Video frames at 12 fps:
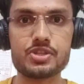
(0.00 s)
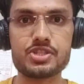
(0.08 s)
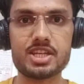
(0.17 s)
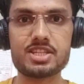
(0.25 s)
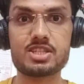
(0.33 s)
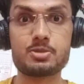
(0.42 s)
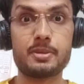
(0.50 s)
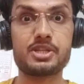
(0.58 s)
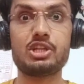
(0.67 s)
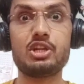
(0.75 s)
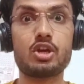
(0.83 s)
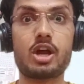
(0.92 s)
chest,
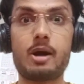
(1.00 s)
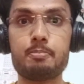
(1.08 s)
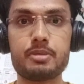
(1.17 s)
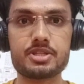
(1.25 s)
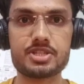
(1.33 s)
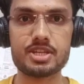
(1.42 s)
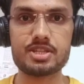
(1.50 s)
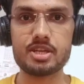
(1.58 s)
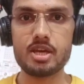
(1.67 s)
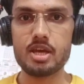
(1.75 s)
especially your upper chest.